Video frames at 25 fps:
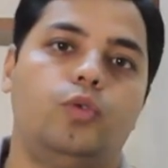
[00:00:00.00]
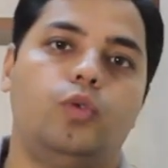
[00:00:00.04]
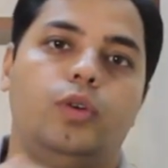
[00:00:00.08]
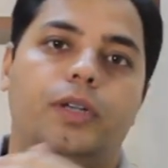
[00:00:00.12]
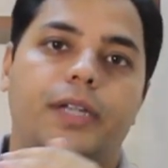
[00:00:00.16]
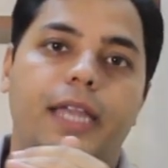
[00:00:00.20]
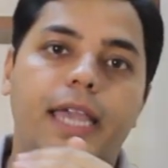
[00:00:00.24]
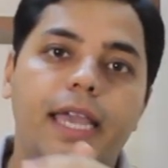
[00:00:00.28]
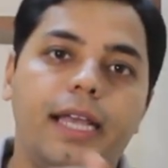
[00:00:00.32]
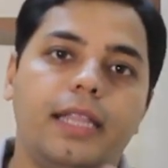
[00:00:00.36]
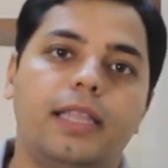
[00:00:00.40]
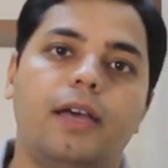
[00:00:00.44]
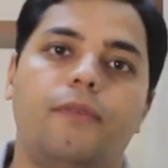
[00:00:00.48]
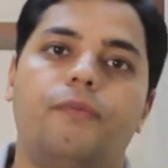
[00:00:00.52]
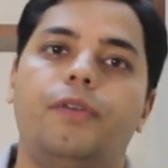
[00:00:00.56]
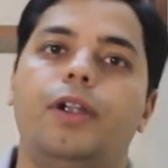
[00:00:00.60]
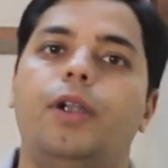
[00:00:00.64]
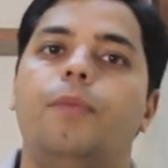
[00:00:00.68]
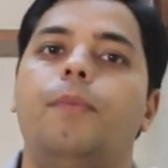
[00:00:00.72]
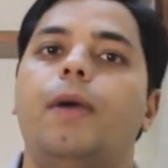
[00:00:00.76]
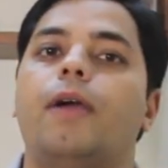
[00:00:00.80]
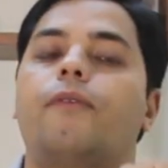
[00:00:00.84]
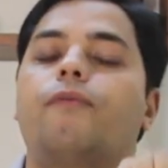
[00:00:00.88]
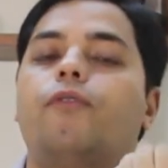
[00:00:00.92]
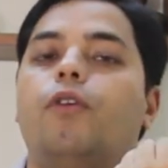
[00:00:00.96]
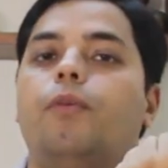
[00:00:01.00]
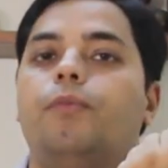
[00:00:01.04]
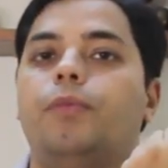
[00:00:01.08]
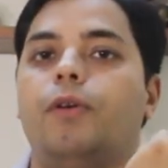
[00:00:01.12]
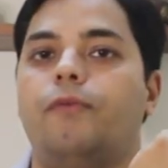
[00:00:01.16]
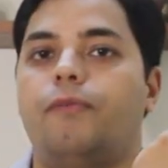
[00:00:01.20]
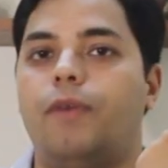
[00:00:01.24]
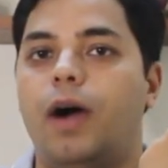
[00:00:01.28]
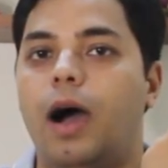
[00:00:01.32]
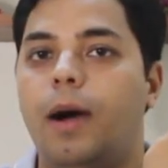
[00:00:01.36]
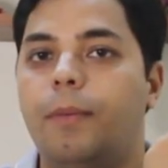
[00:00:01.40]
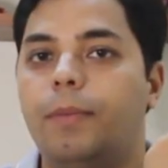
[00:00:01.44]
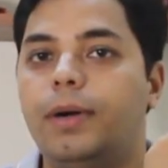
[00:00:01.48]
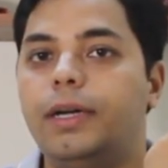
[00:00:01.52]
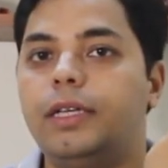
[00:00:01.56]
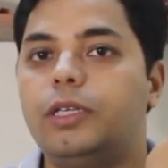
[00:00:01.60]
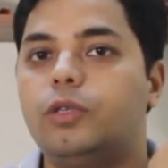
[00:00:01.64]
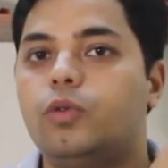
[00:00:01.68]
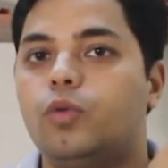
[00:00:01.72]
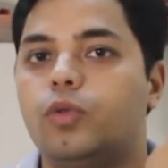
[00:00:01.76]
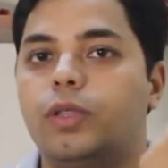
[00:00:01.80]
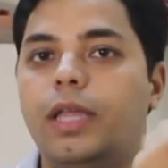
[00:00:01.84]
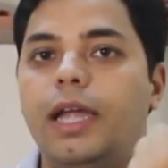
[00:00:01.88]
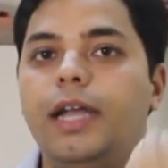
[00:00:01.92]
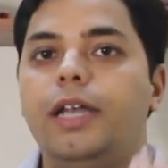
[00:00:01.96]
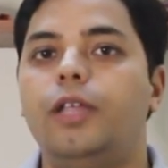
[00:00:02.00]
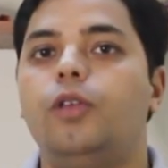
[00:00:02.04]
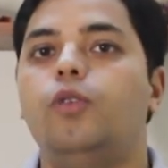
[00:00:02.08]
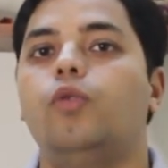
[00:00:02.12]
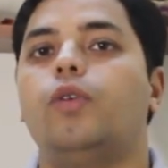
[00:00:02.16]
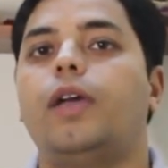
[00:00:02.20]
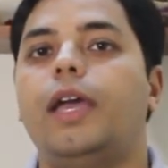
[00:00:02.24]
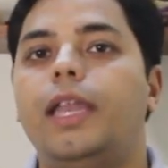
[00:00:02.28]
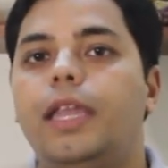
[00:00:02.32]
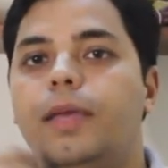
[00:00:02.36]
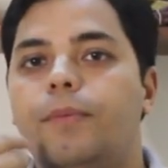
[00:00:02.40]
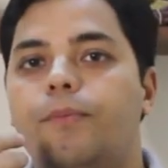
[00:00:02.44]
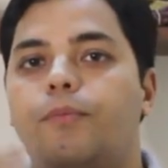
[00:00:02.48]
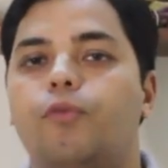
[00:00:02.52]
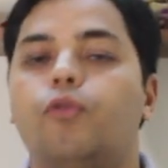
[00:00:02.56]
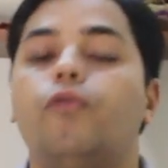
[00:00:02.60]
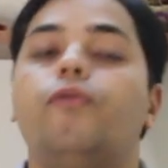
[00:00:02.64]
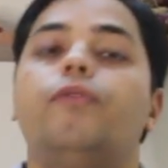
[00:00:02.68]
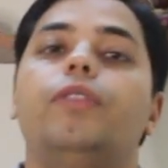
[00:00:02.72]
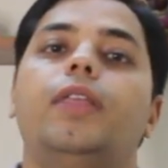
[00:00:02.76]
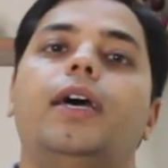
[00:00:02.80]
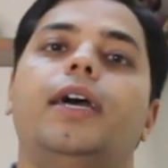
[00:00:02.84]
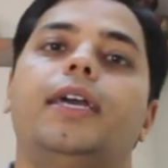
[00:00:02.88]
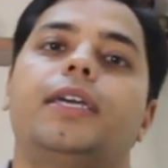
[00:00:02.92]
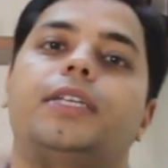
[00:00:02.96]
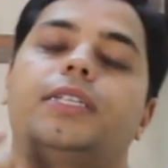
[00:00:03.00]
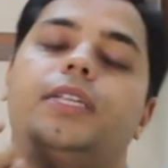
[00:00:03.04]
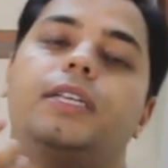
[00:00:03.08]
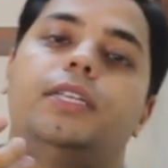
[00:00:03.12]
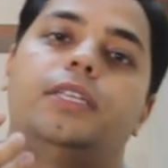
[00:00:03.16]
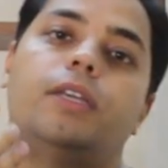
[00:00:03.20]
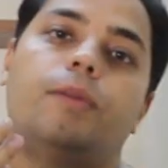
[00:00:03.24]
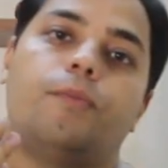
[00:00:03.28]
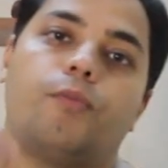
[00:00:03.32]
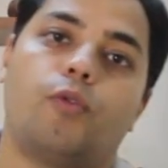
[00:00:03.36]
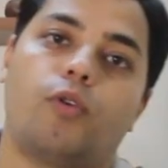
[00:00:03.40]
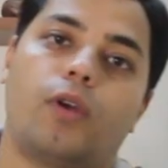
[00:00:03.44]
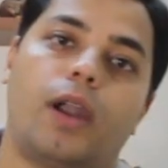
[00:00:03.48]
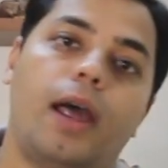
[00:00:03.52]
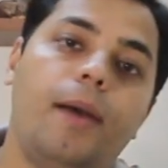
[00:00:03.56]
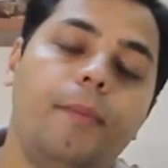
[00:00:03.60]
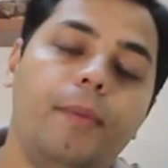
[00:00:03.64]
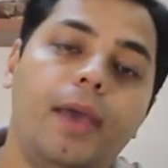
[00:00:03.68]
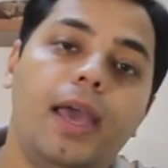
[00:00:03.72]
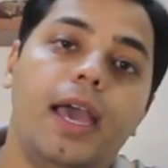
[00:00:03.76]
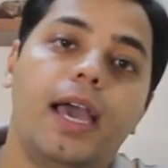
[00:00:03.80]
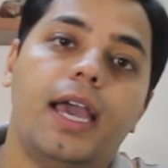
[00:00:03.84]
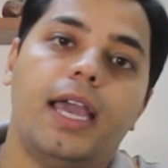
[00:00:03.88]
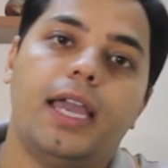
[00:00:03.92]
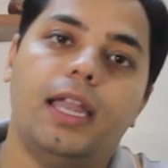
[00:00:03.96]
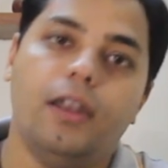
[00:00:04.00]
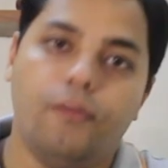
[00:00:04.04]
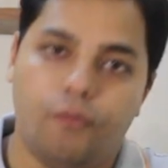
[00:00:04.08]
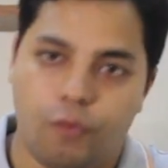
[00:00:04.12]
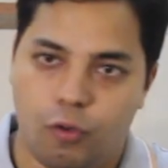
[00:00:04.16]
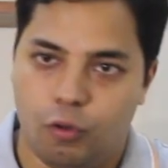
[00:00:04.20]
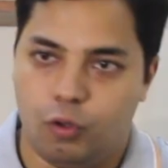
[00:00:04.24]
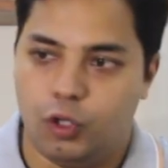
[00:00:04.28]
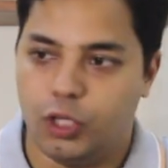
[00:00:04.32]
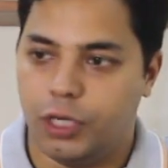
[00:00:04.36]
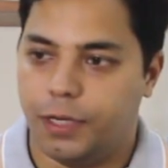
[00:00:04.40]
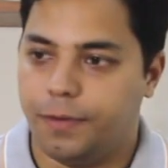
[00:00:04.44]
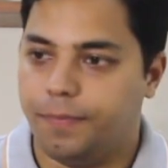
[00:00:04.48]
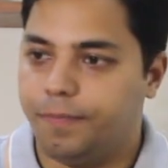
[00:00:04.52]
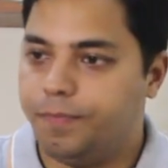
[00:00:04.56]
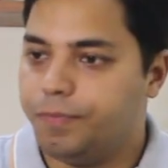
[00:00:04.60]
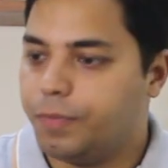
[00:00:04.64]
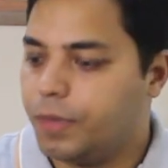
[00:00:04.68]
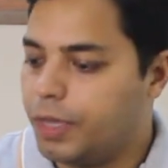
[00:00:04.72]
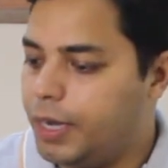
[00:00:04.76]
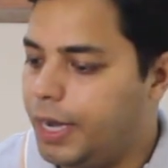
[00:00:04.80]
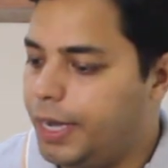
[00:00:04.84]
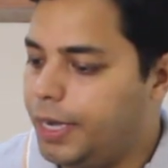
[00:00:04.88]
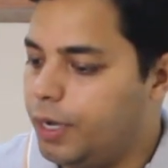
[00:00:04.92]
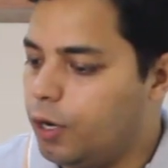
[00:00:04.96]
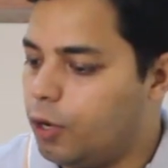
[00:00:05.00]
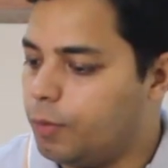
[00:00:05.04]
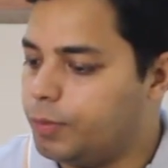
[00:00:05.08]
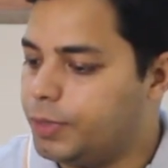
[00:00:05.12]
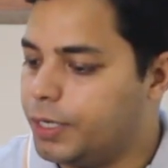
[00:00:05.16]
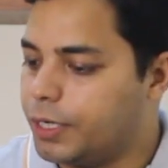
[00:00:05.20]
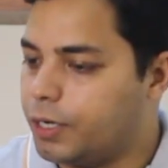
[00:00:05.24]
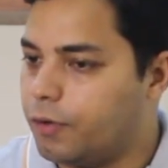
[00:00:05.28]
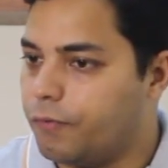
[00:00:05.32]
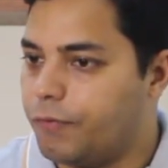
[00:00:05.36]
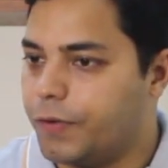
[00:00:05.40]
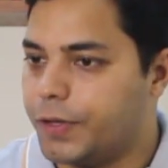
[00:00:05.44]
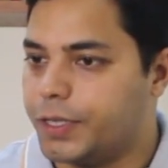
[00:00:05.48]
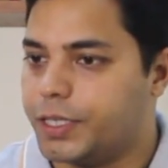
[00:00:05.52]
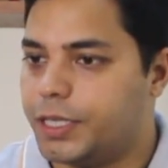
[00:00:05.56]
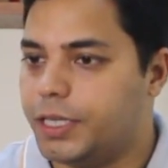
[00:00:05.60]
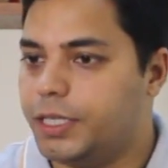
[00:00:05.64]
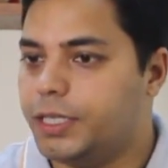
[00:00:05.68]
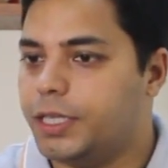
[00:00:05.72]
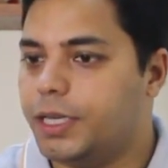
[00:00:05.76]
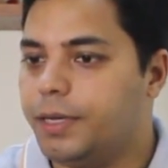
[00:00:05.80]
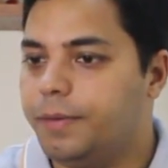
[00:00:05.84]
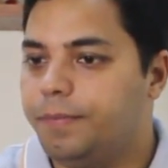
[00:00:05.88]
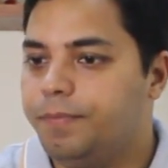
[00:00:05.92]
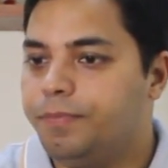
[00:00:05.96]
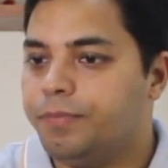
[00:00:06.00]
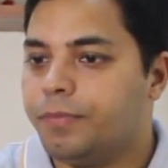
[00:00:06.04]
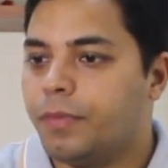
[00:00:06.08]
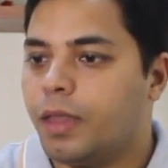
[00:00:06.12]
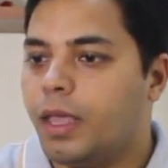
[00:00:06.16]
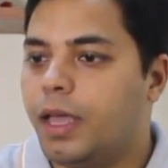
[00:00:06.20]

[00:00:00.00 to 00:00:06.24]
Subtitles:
To take the feedback from the farmers so that you can improve the extension program in future. Right, objective of extension.